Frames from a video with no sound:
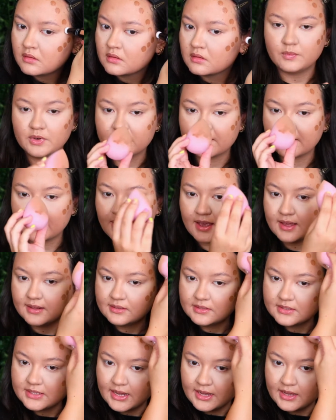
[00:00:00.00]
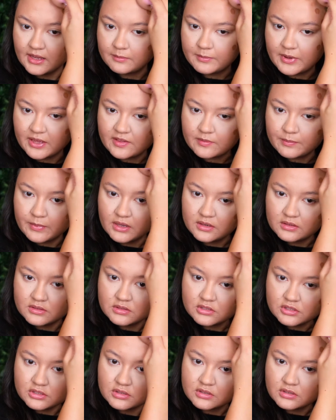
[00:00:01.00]
Once again, taking my
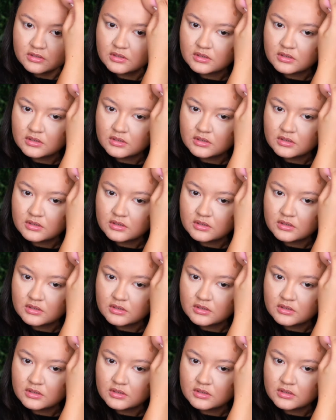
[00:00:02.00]
sponge.